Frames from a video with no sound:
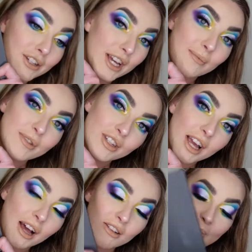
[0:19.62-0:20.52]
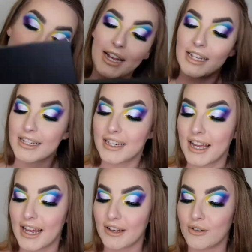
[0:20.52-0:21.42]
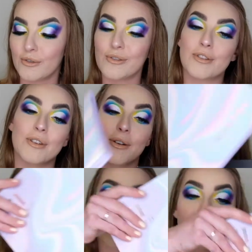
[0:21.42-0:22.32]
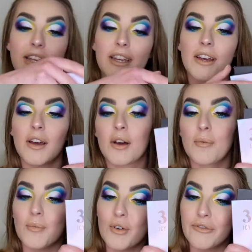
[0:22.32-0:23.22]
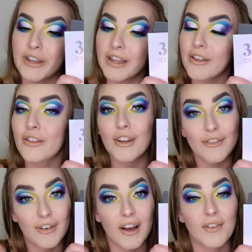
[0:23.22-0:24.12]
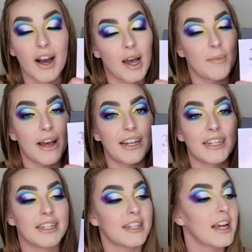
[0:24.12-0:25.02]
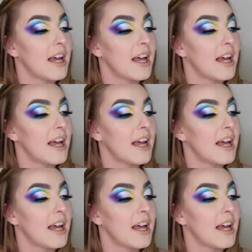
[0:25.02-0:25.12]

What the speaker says: James Charles palette and also the Morphe 35 eye palette.